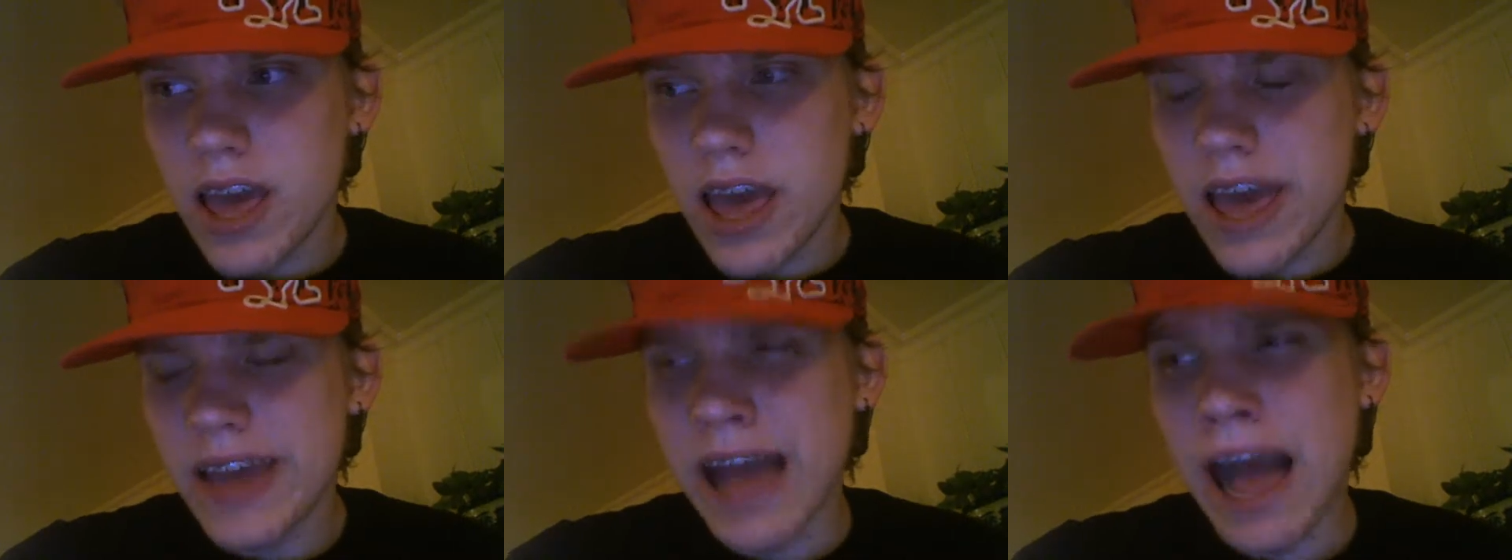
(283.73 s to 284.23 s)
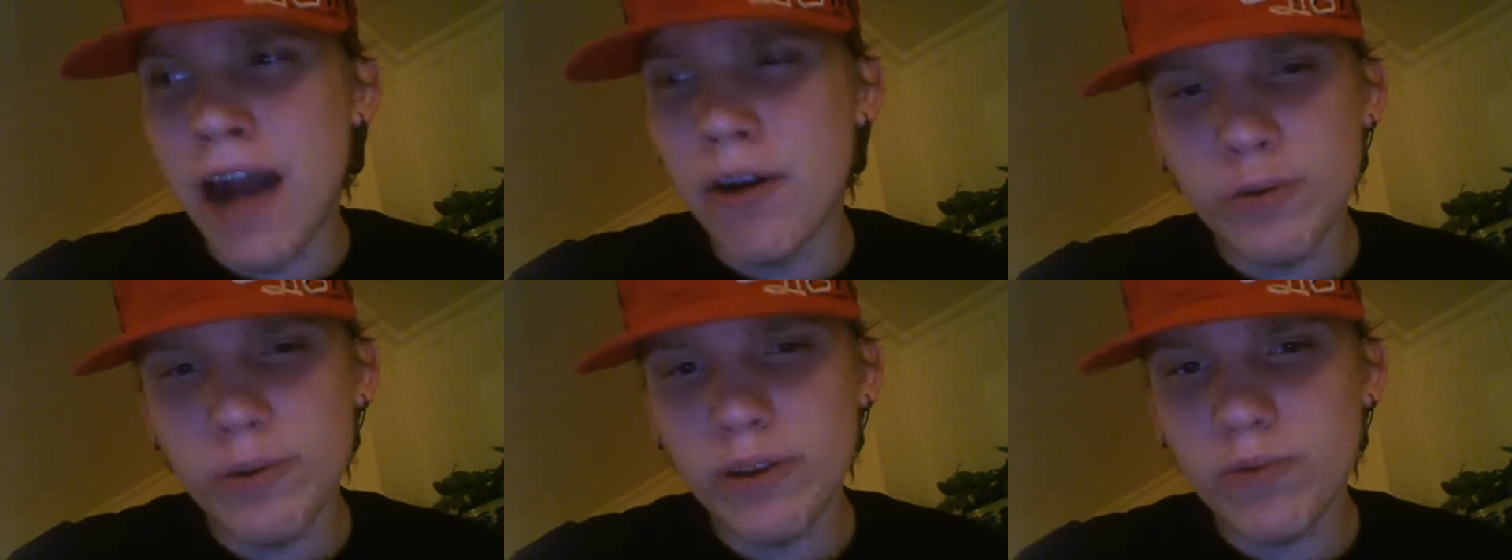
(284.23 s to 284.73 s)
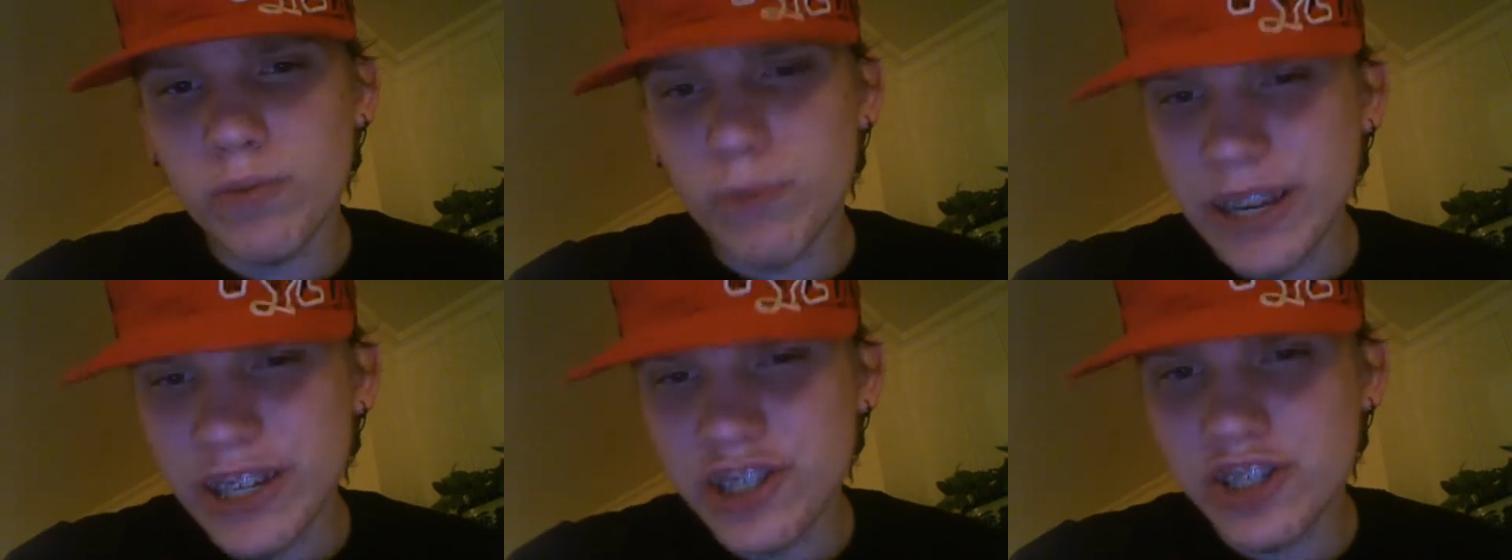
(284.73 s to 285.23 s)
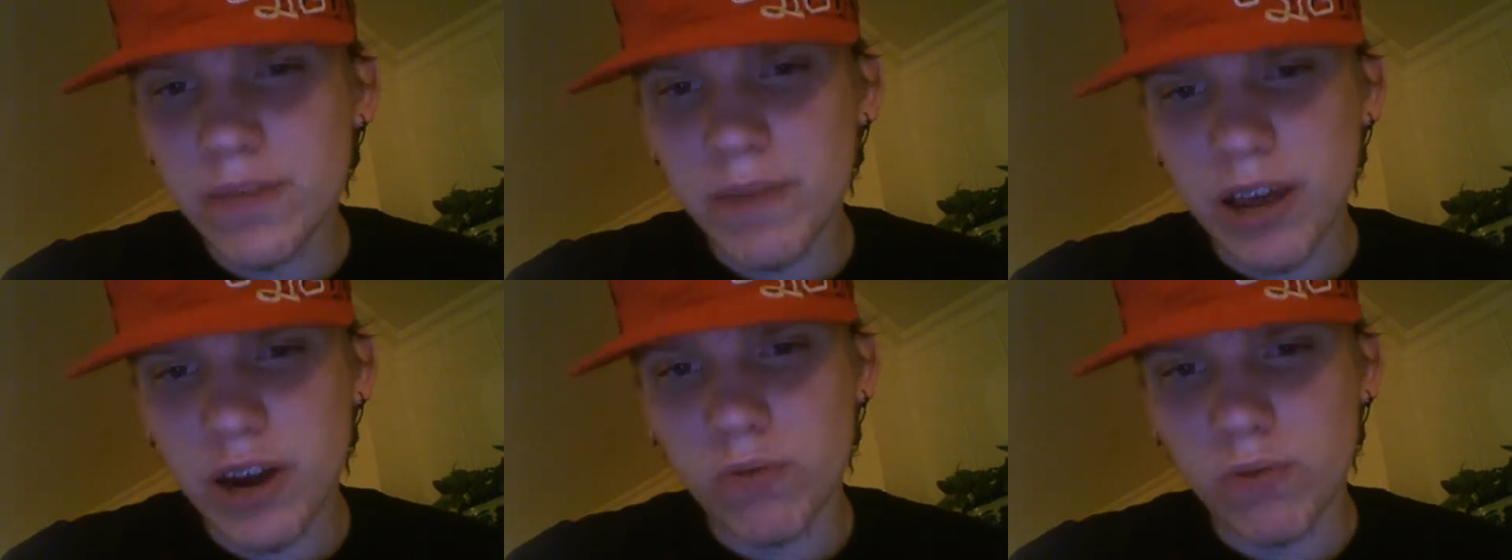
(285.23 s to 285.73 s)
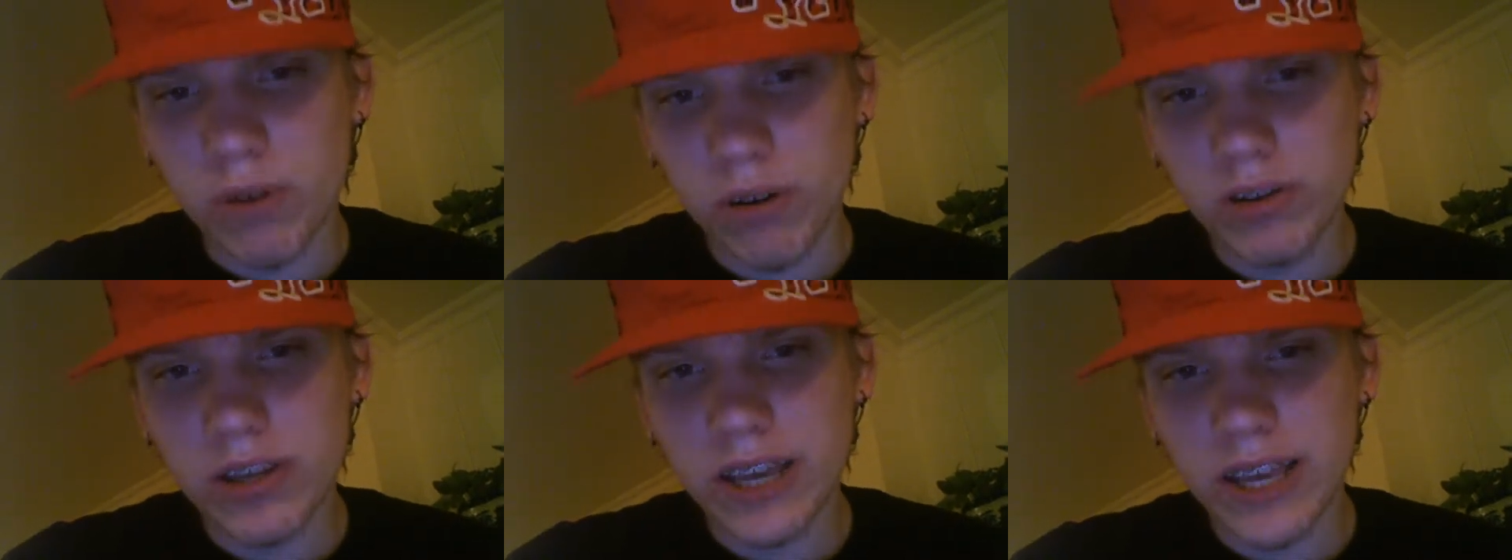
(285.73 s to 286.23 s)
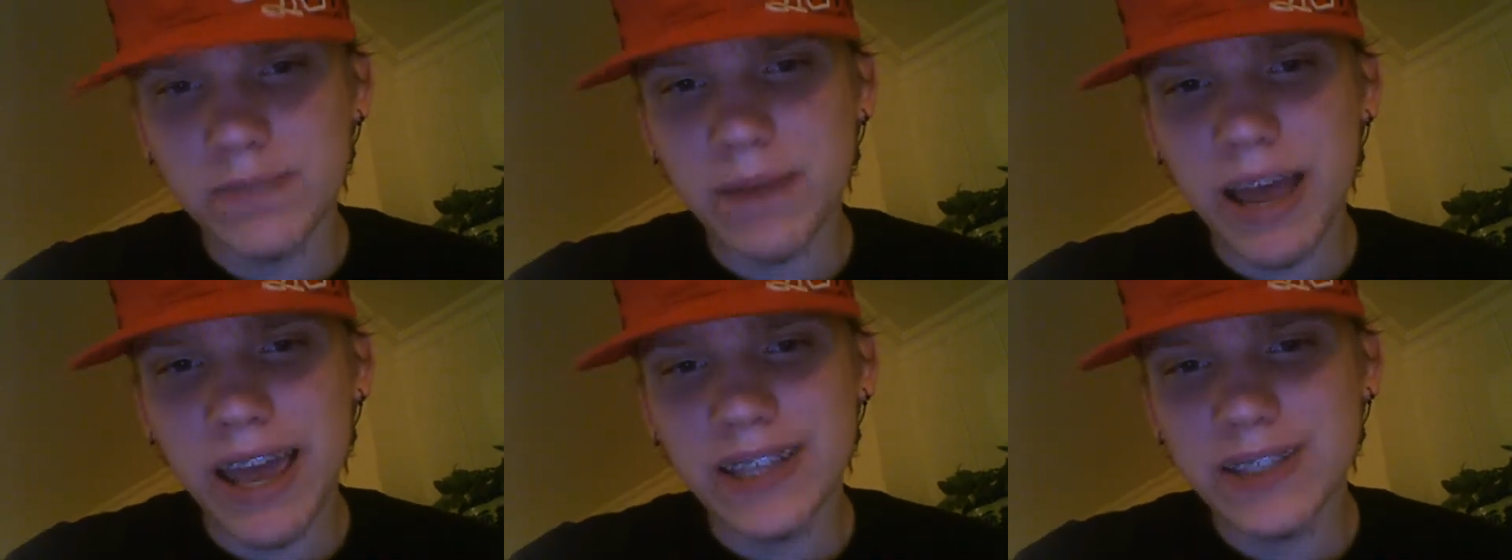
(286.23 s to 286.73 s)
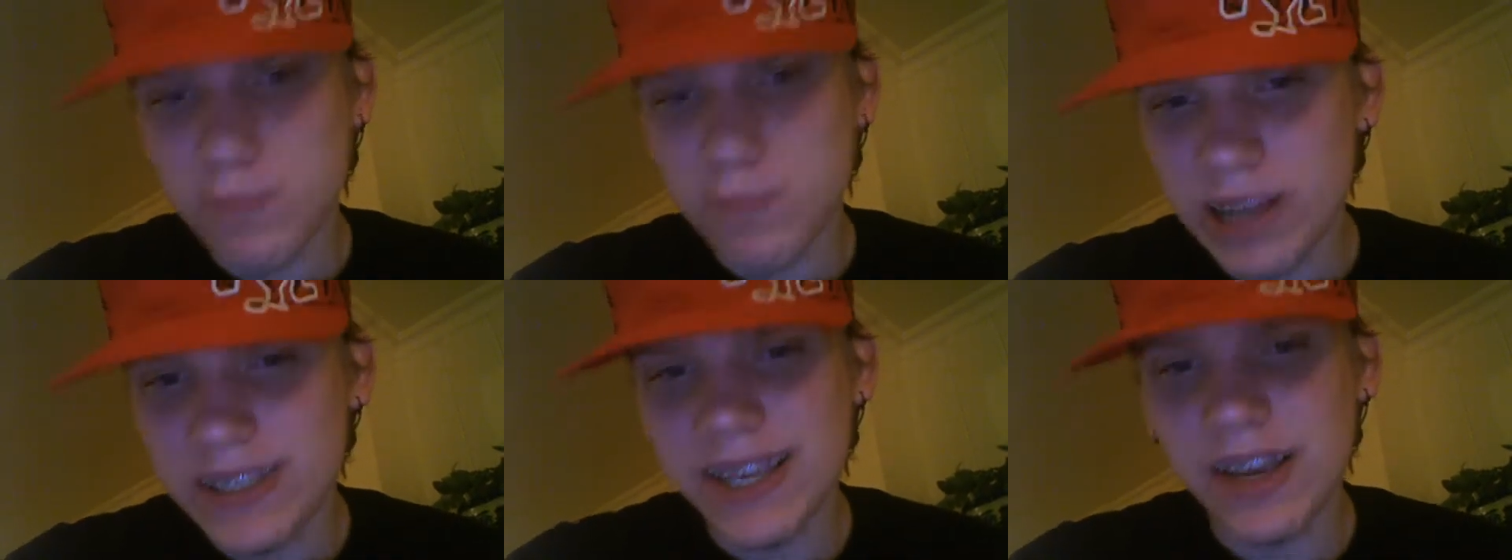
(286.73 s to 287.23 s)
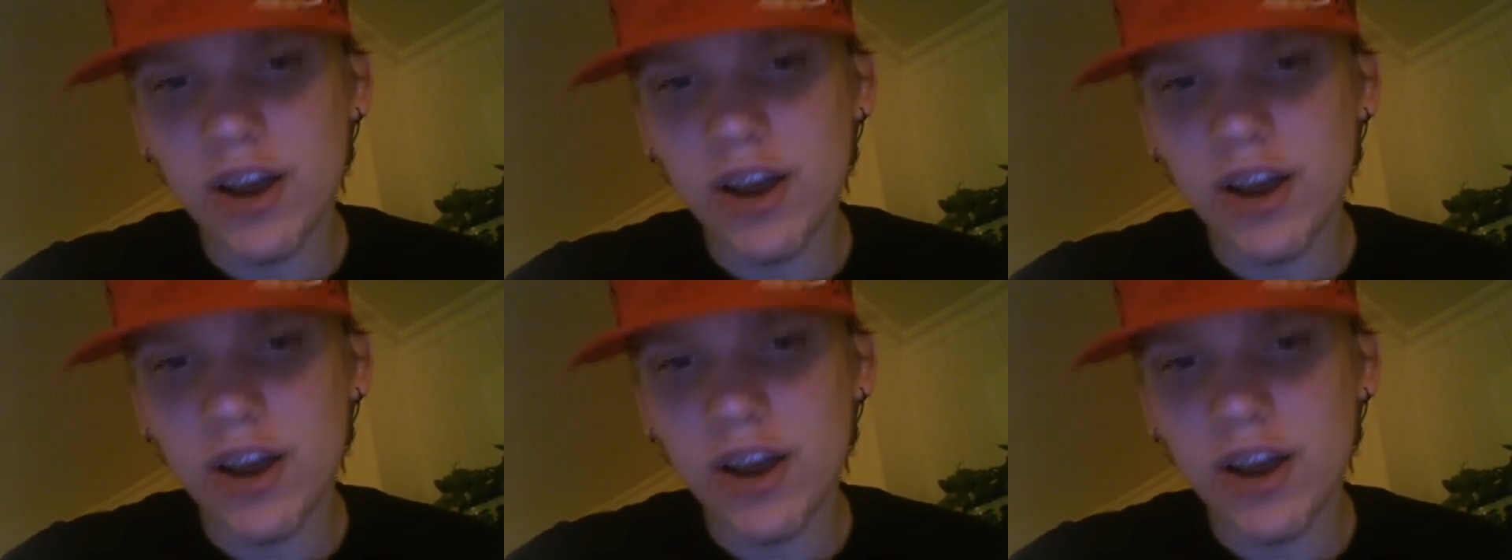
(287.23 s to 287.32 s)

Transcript: And how do we reach the better world is by expressing